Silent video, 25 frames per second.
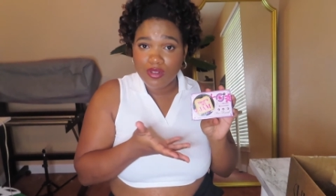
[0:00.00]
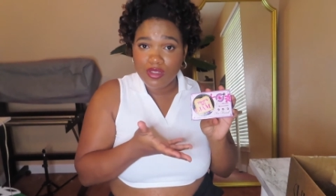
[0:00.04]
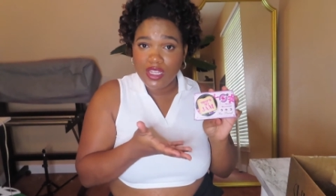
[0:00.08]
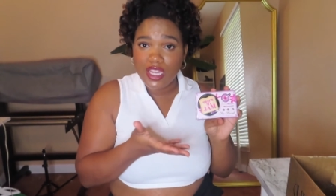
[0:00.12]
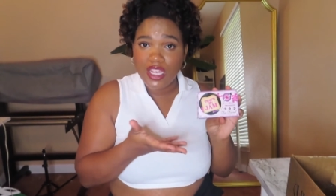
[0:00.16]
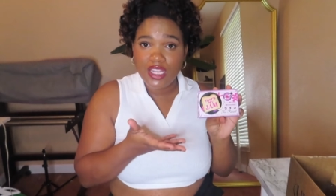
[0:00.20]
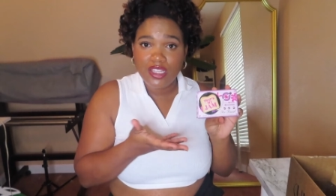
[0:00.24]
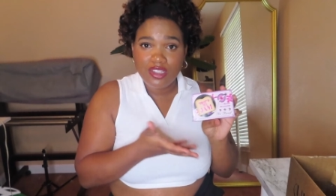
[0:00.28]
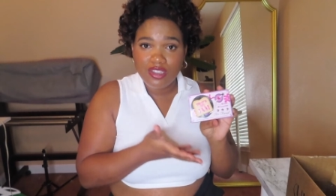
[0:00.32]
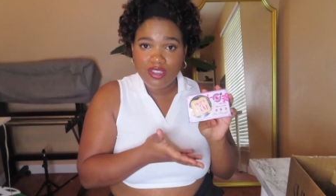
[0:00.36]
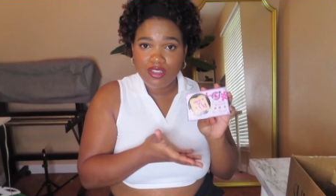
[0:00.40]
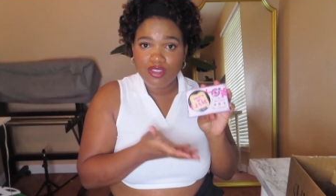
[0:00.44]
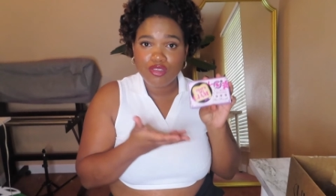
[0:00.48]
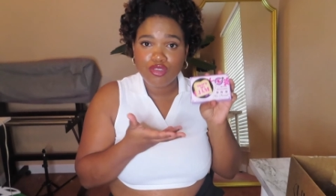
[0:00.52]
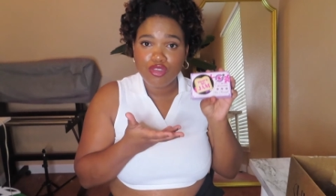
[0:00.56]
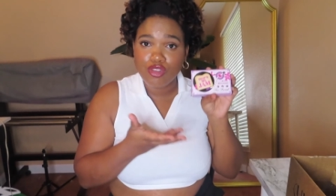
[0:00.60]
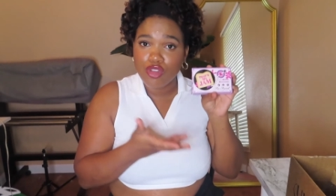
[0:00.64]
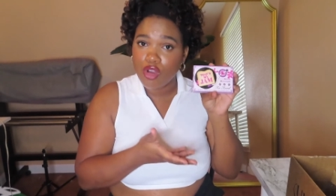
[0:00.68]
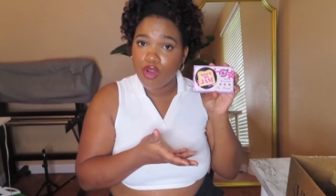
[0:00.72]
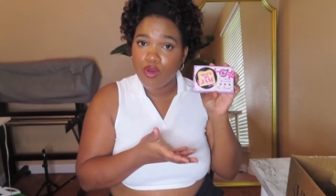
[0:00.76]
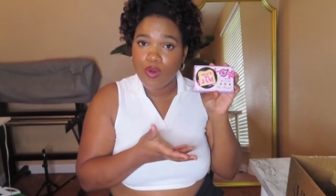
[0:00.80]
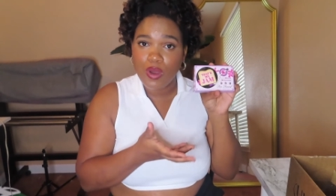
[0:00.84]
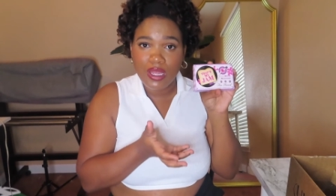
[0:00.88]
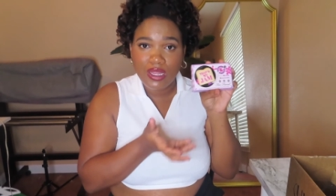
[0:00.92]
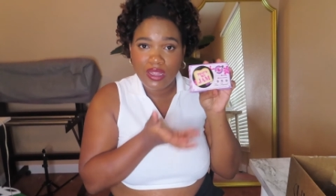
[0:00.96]
They just
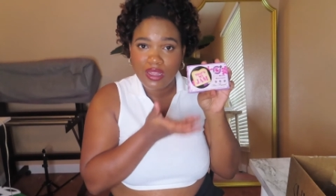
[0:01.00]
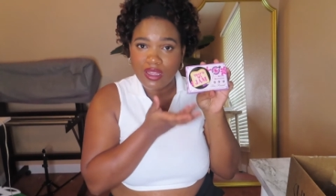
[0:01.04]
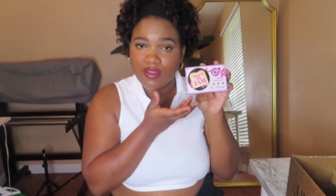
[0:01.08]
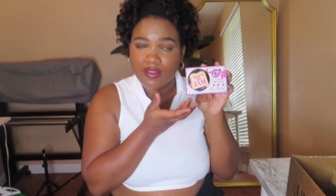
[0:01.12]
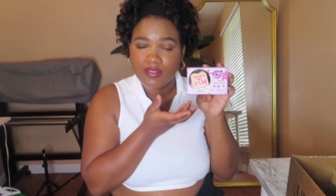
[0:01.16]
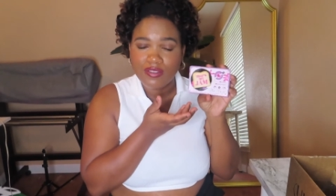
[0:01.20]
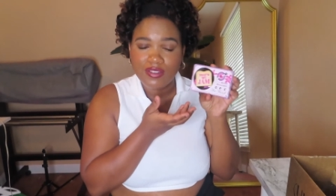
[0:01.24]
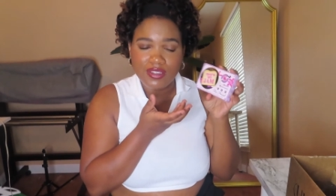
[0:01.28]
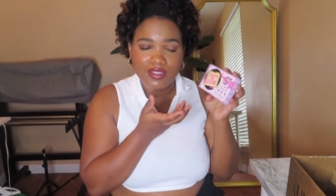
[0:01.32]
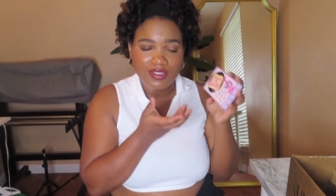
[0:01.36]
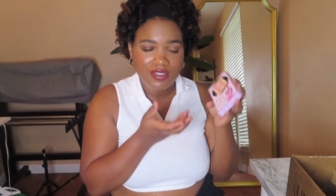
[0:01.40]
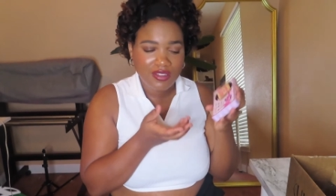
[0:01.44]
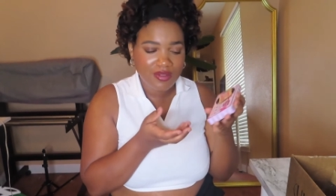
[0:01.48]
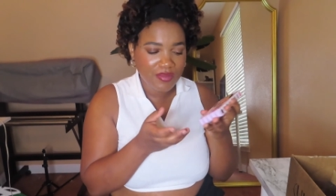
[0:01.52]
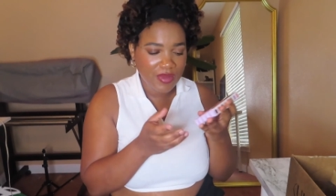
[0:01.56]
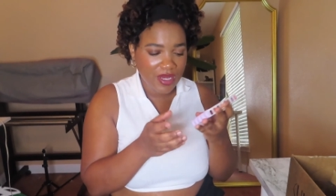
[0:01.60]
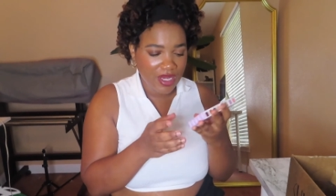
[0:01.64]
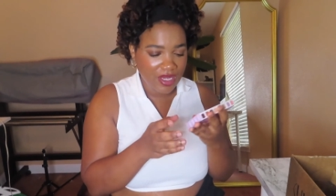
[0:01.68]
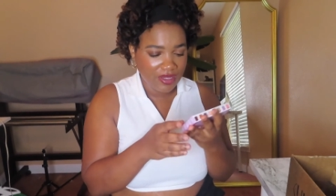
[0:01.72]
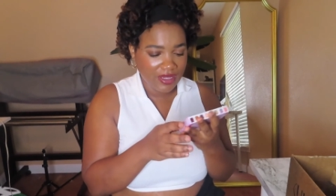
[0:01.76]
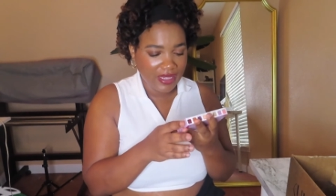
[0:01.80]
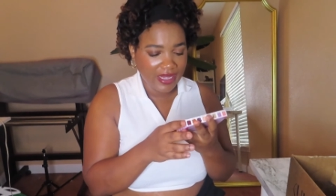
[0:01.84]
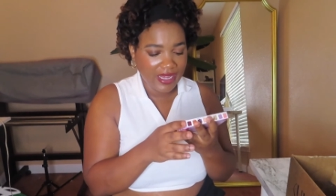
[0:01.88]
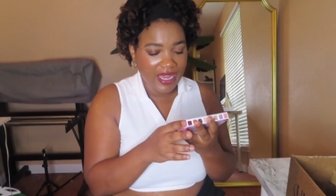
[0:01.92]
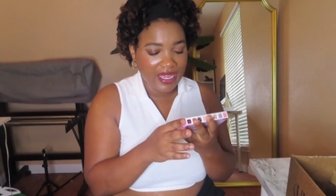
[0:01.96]
know I love to
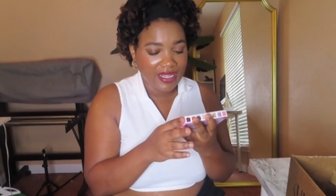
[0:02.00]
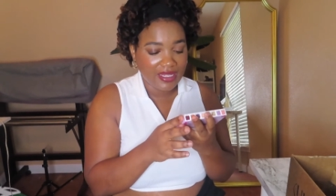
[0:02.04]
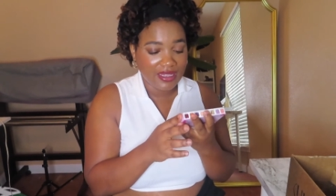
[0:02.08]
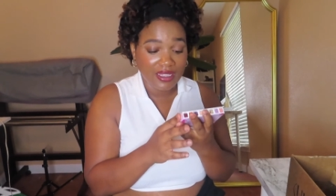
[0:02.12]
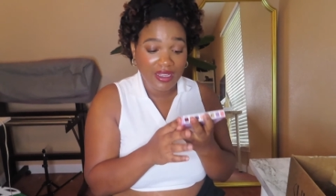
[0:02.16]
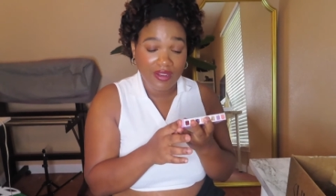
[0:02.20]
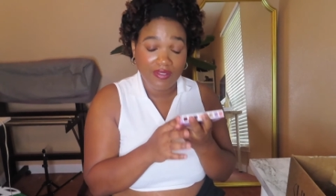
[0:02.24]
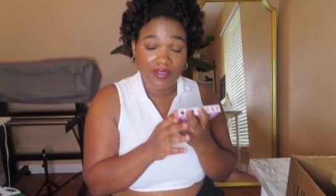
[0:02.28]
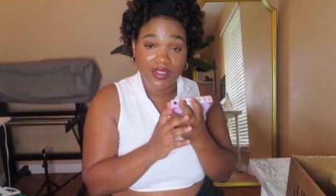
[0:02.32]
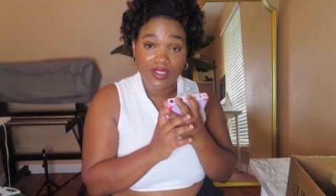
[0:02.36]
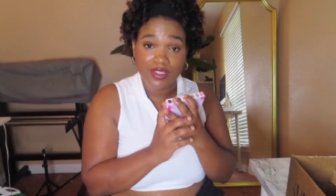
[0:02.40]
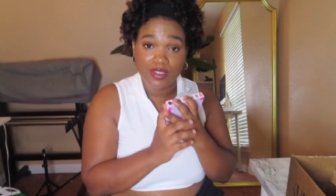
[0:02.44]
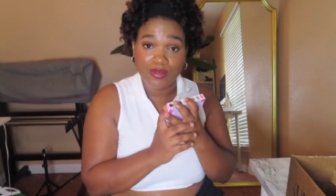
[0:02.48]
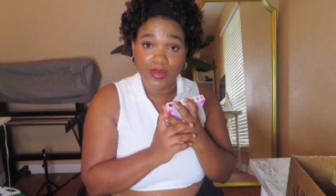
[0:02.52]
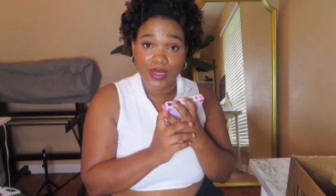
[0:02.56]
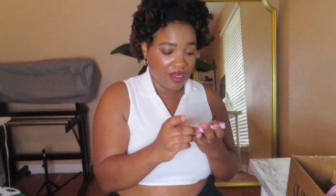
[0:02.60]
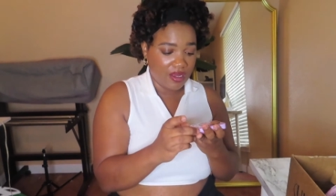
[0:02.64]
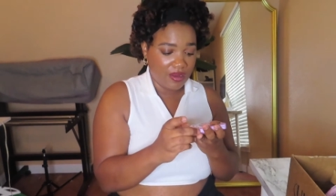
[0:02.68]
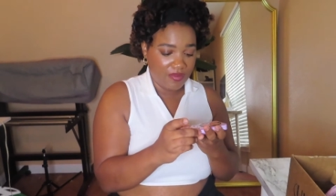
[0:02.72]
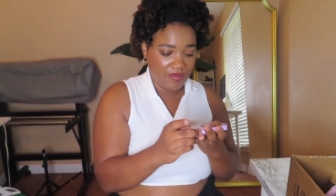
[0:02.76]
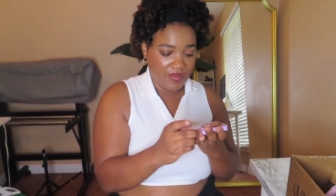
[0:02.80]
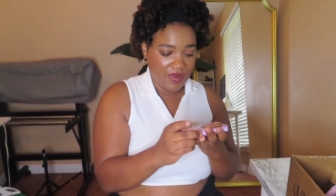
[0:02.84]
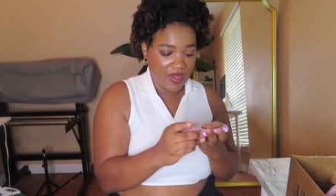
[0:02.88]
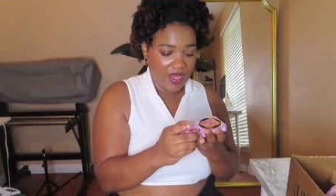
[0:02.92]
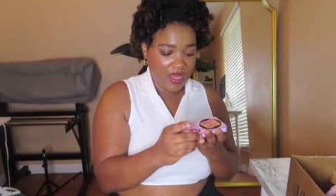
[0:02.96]
smell. Like I love to
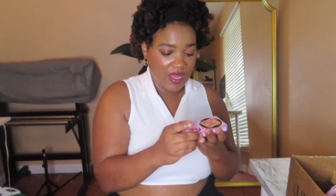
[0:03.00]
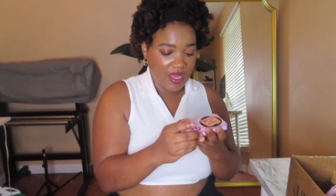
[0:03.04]
smell.